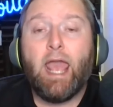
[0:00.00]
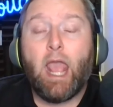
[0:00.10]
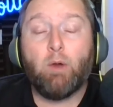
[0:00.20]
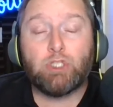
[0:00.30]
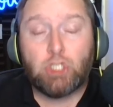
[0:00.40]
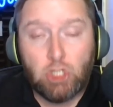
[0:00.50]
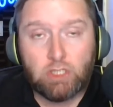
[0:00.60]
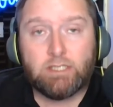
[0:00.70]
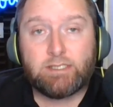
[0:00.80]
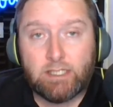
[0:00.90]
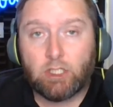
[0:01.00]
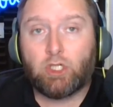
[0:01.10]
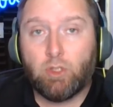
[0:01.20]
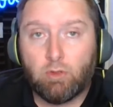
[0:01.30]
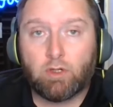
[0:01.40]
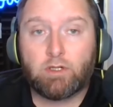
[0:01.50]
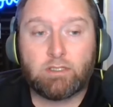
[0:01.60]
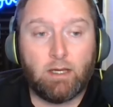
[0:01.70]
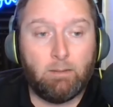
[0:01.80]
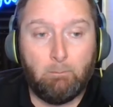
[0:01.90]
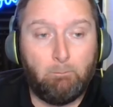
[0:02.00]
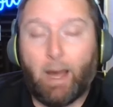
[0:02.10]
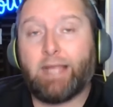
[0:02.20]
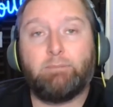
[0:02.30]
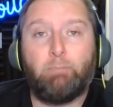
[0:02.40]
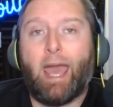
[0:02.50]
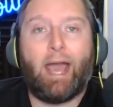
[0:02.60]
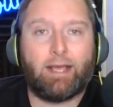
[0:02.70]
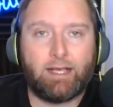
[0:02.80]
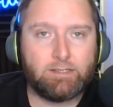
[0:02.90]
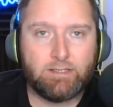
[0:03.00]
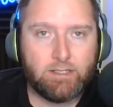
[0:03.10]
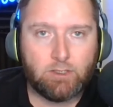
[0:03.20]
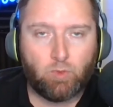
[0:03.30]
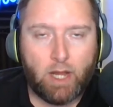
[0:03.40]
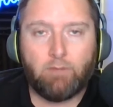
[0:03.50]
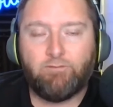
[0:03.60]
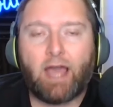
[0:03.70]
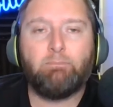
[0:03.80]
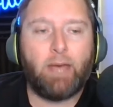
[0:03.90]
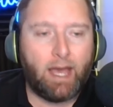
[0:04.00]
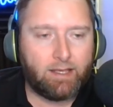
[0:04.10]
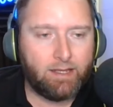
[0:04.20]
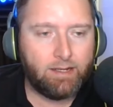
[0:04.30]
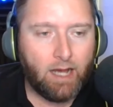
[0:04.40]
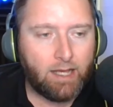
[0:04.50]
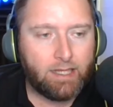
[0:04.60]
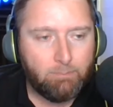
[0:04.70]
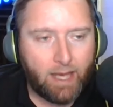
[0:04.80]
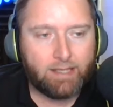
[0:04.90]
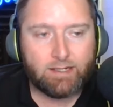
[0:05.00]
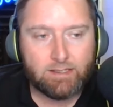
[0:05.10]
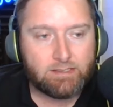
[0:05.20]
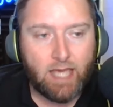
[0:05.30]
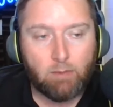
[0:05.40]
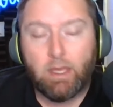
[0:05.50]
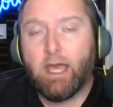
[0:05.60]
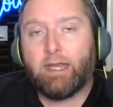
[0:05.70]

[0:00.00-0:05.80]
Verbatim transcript: It was good to see the Cougars bite back. I guess is the easiest way to fight back and uh, get back into this game.